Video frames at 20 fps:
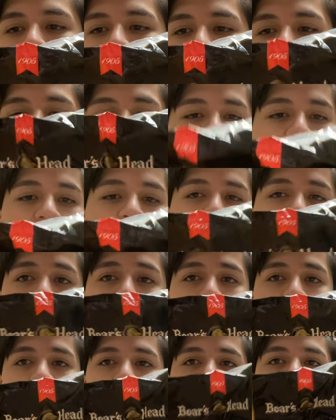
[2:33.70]
cheese.
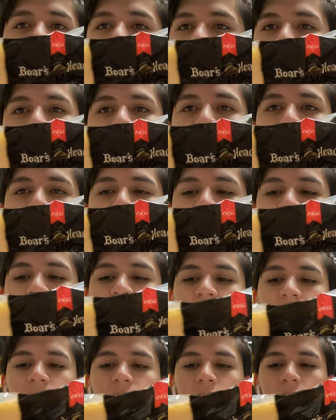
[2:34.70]
It's just Munster
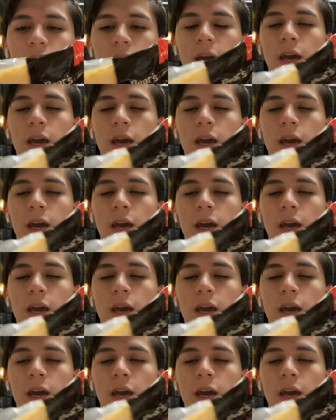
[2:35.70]
cheese.